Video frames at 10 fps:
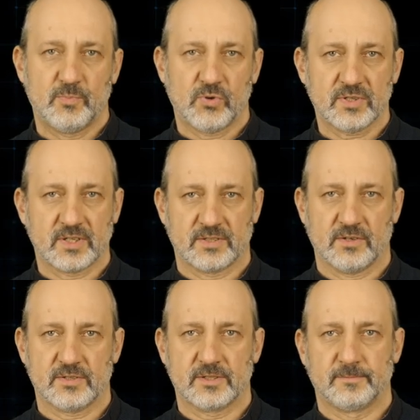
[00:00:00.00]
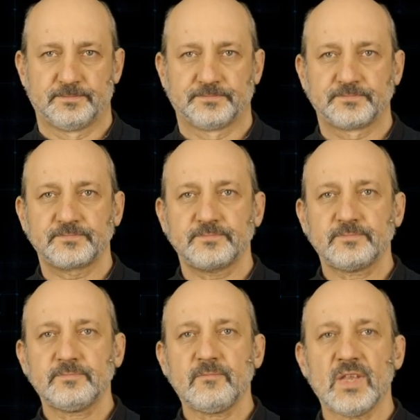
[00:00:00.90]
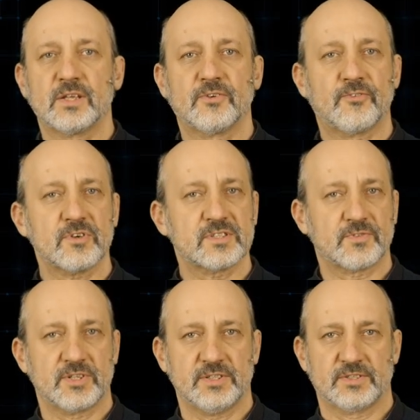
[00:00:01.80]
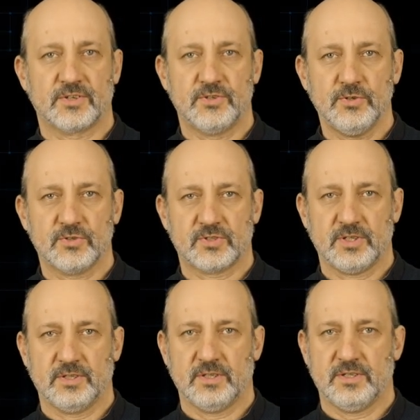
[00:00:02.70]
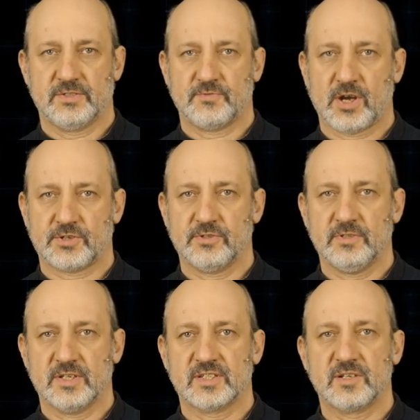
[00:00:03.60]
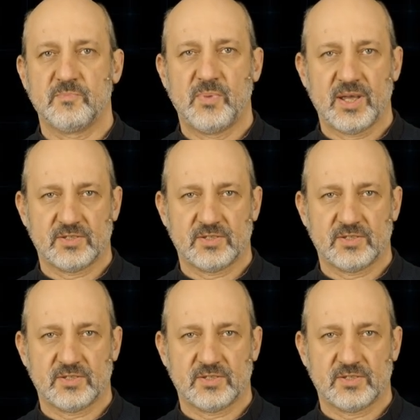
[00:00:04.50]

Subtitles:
processors, the first register used in the instruction is the base